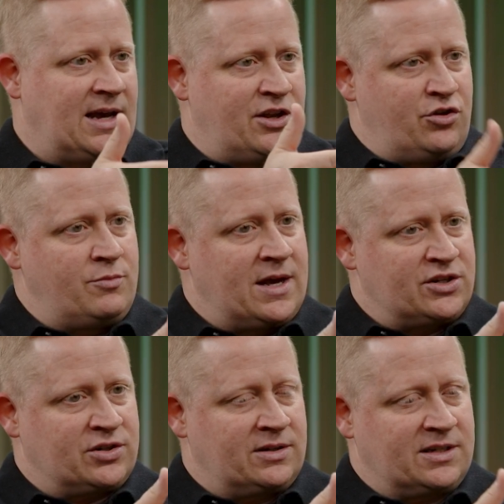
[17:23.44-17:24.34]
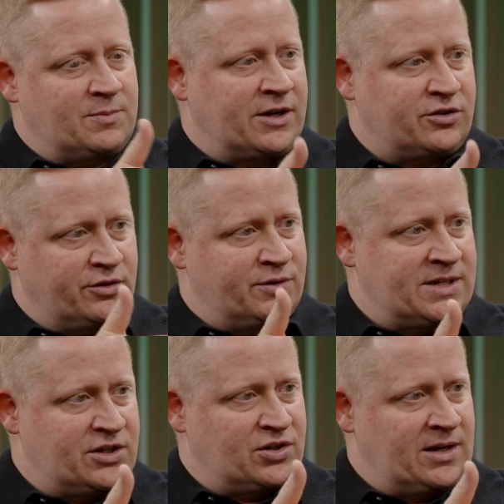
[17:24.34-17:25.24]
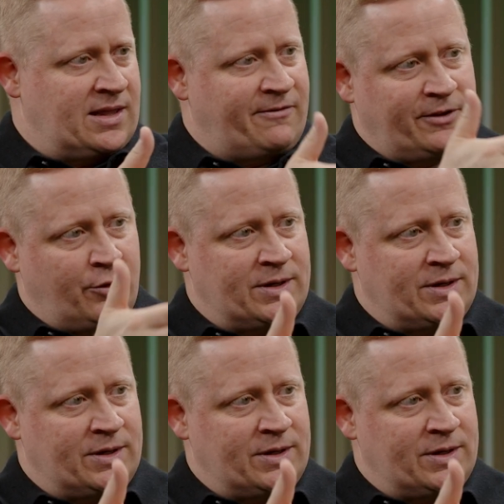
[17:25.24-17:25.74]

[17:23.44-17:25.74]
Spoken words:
And you mentioned this modularization, and they flow